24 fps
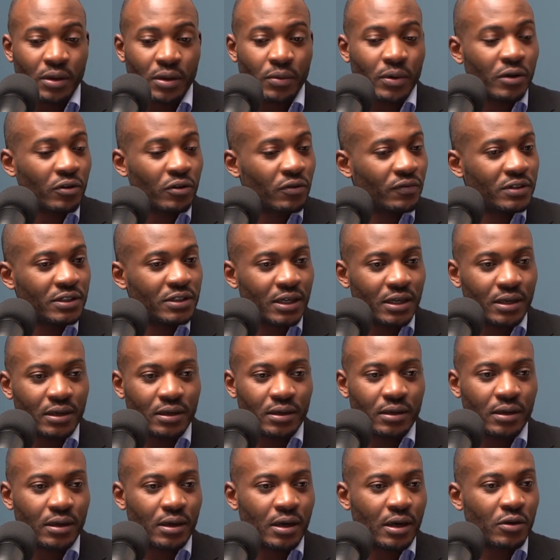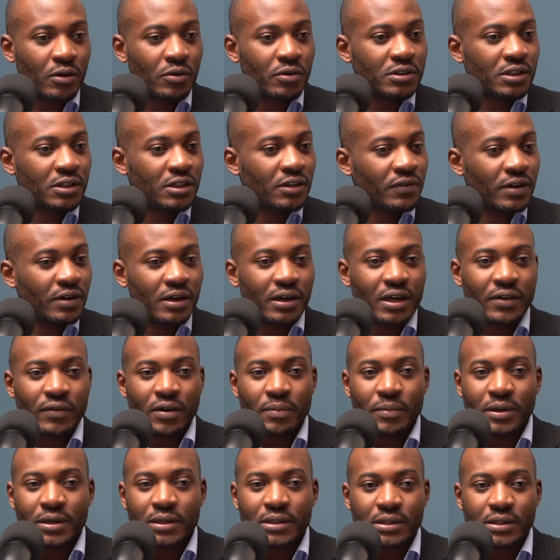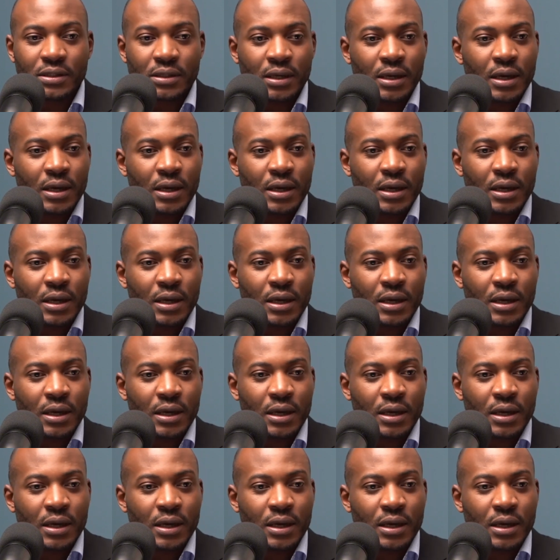work you've done across the different governments,